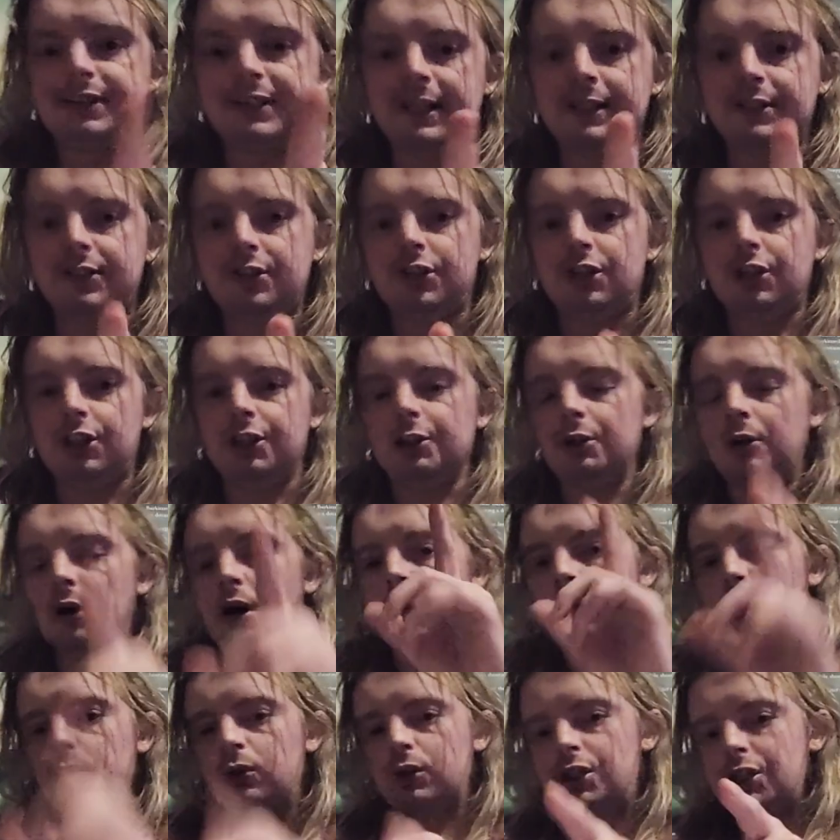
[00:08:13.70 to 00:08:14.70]
said to you,
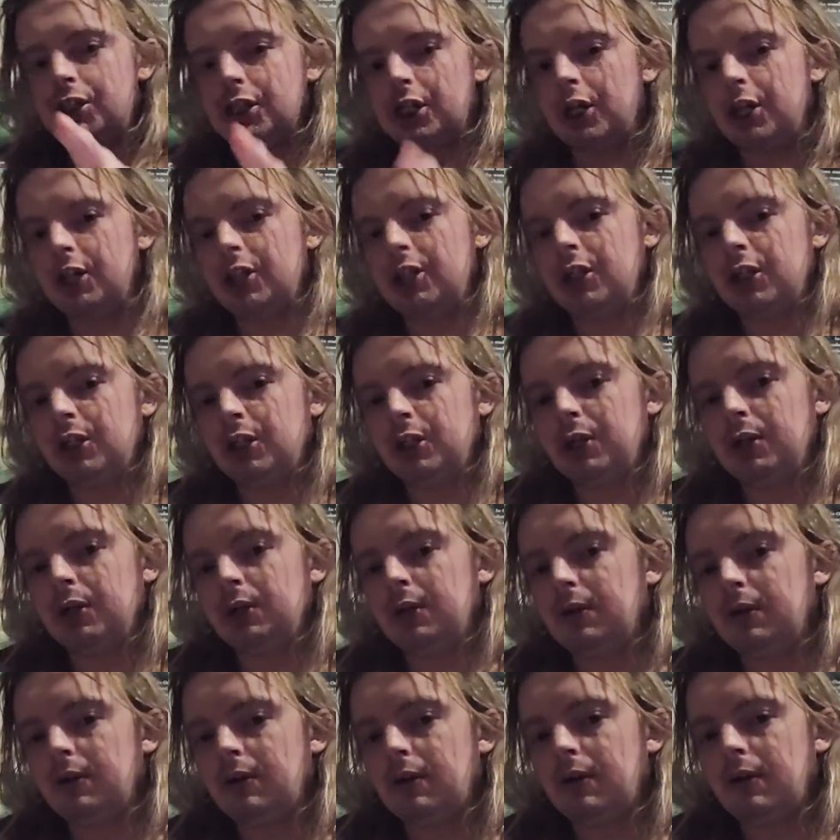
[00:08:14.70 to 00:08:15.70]
I will show you
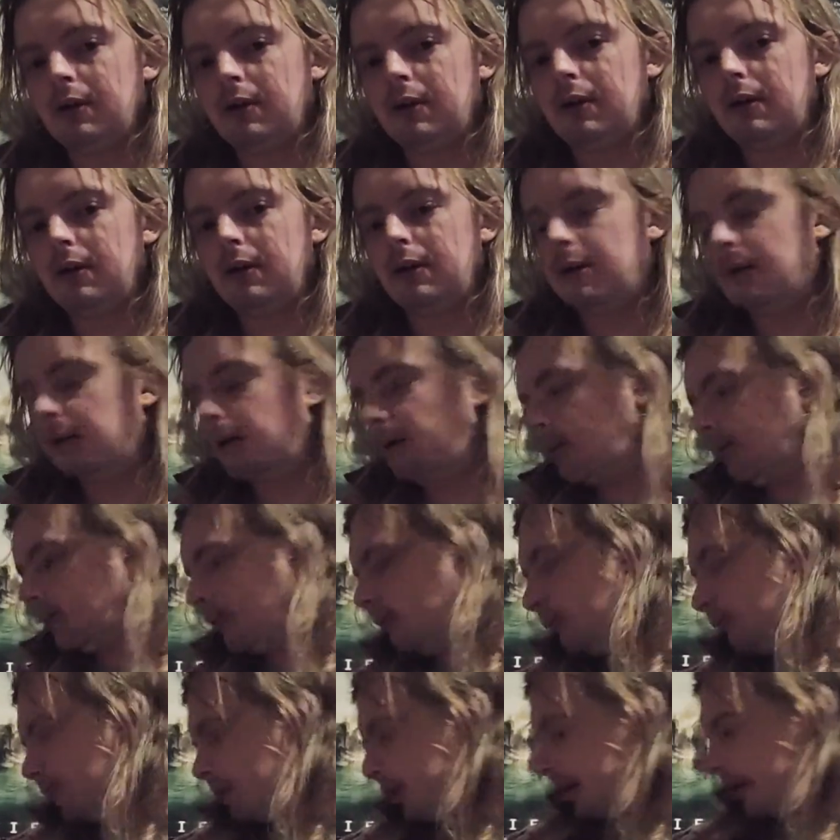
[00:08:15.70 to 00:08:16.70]

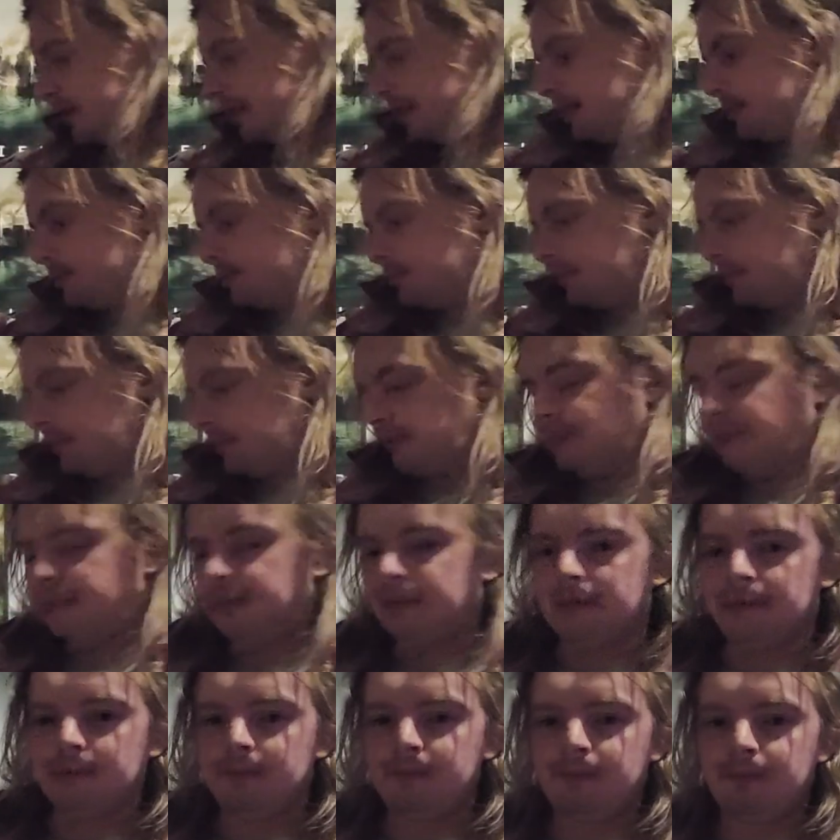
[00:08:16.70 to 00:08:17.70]
what I did with
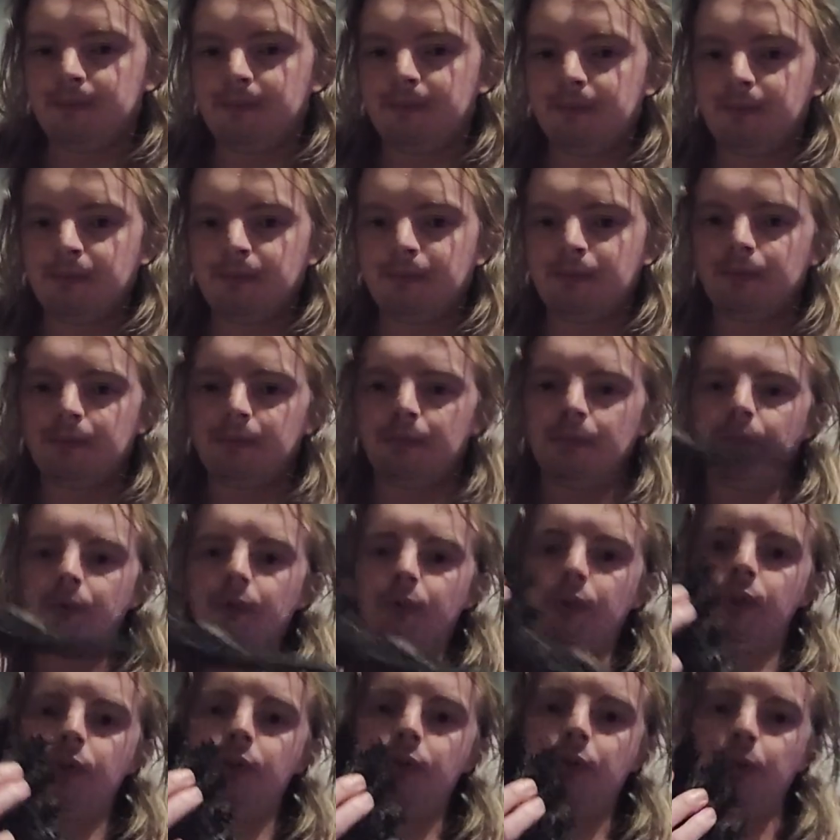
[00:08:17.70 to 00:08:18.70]

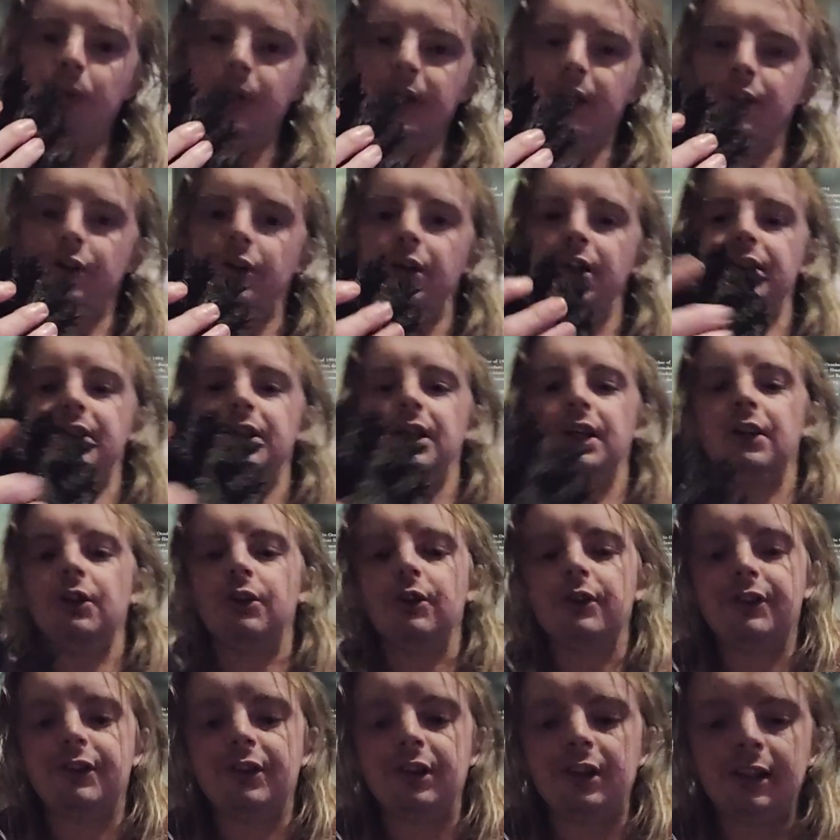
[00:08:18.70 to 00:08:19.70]
2019
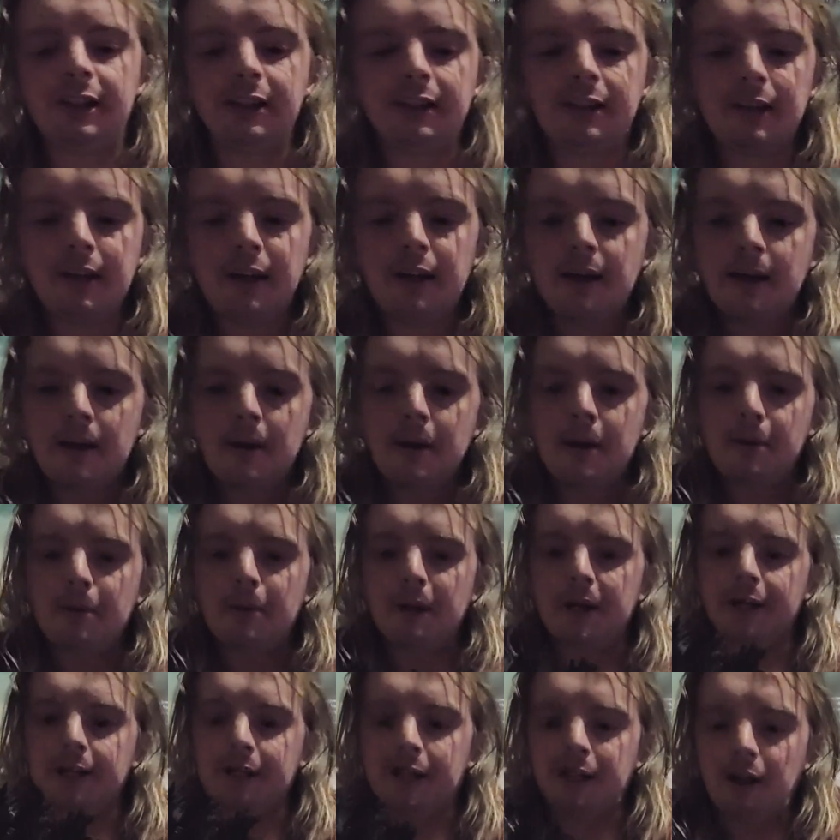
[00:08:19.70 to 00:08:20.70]
Godzilla,
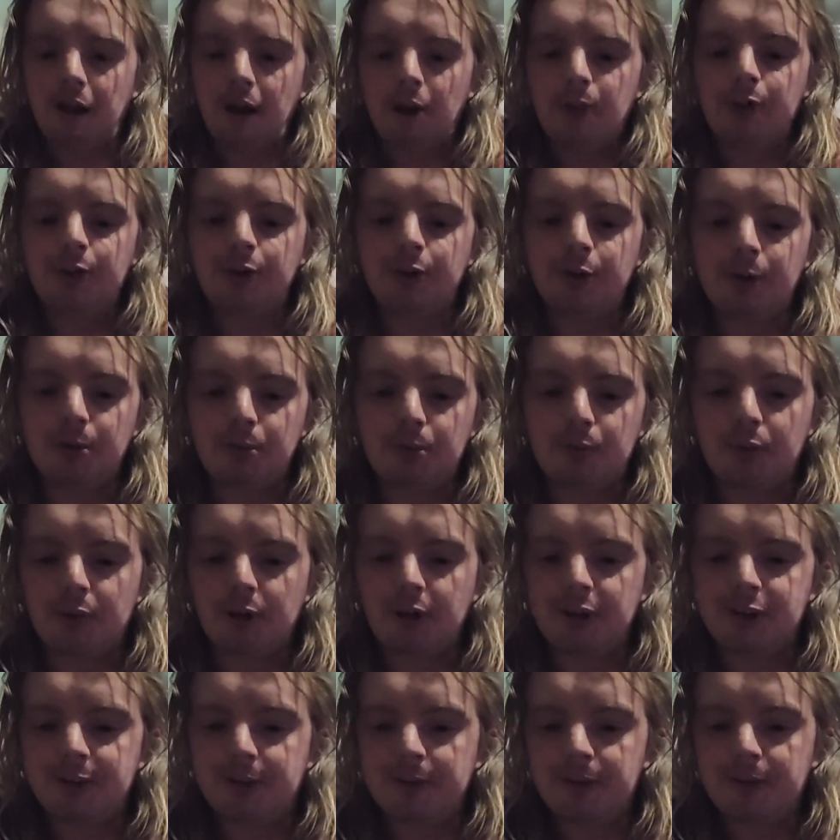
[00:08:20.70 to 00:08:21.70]
but I was not
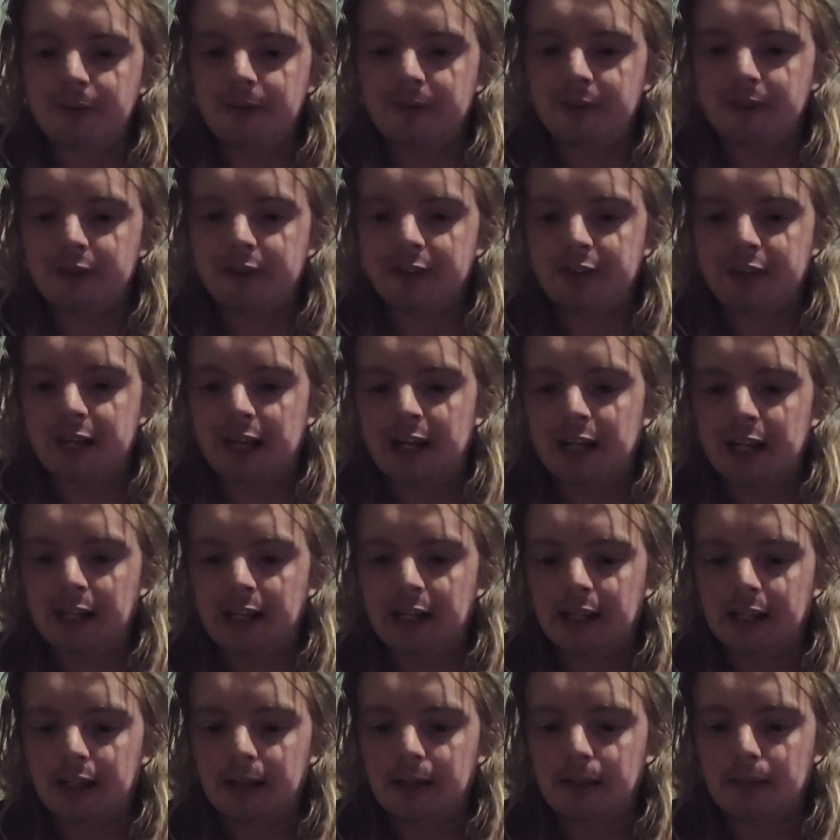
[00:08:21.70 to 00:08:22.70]
impressed with this
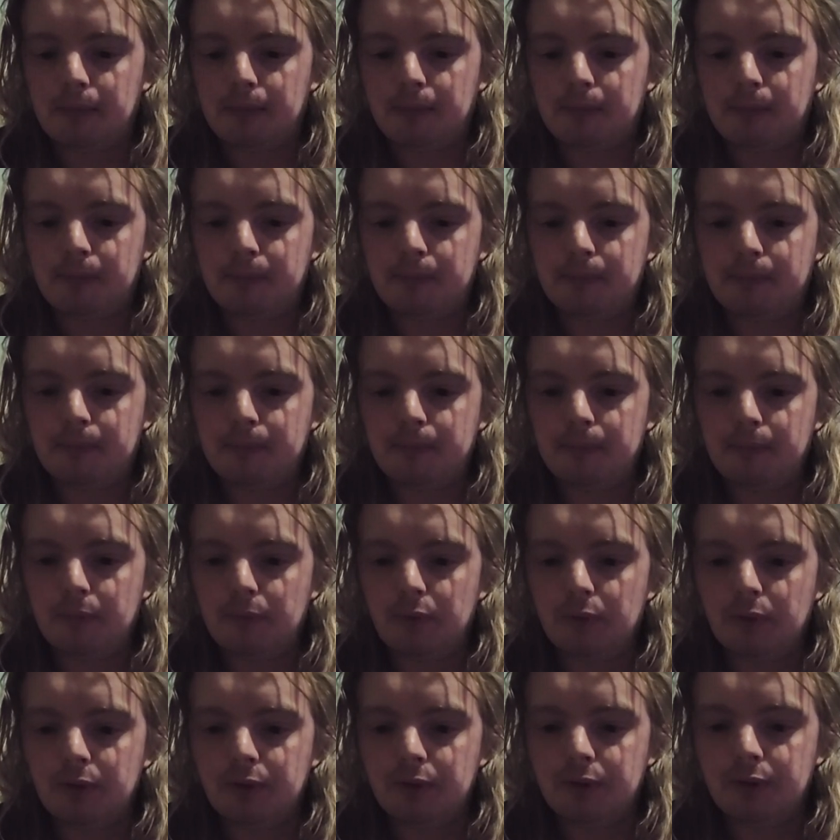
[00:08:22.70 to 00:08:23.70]
color
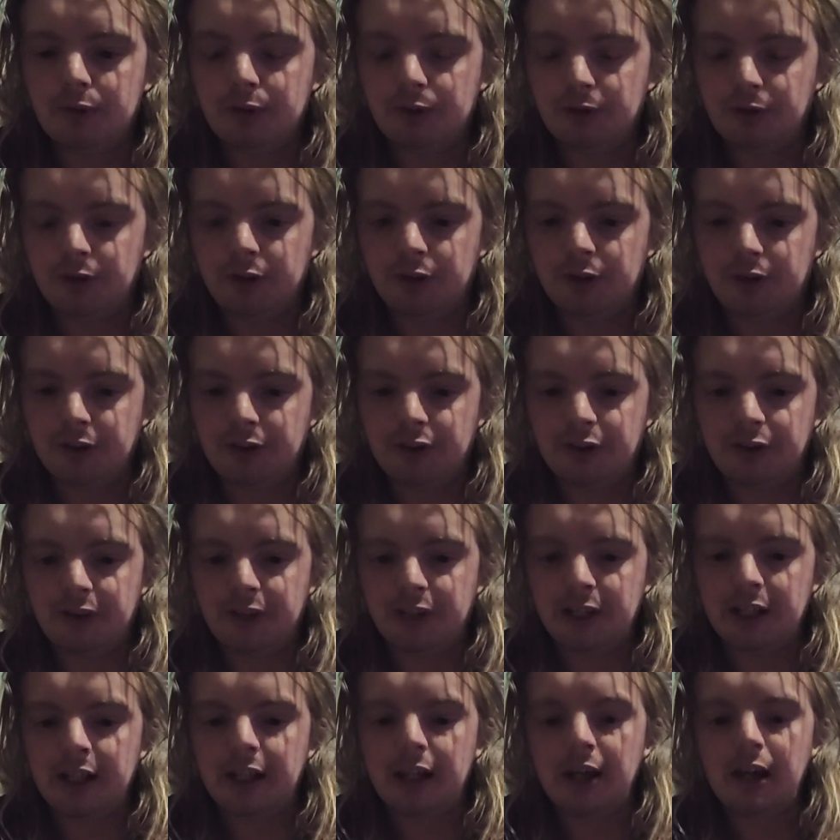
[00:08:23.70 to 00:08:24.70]
to this
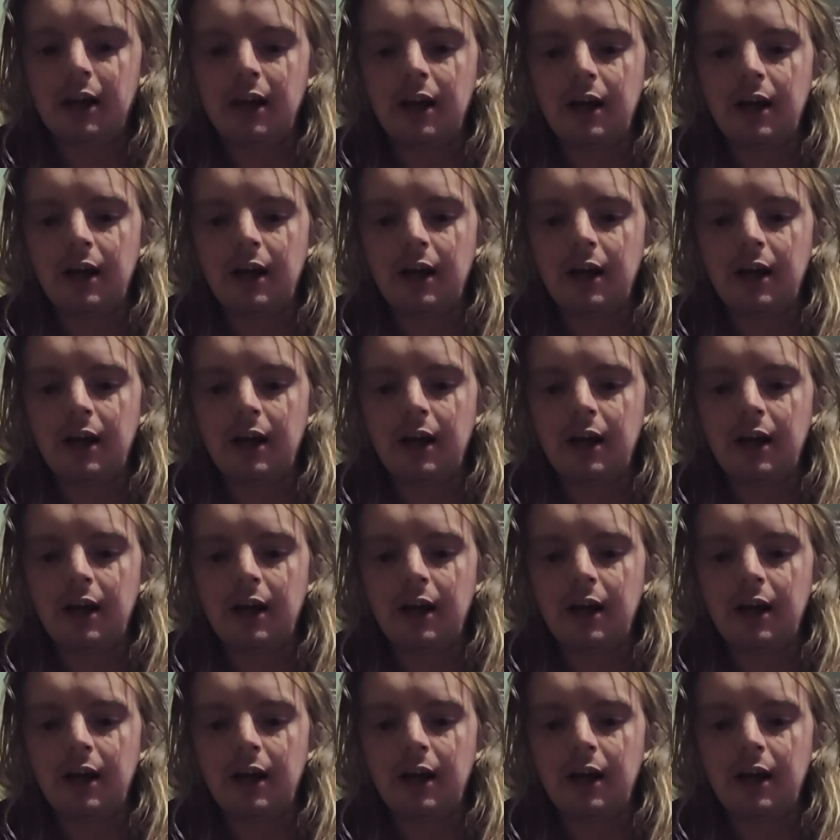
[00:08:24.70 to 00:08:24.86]
figure.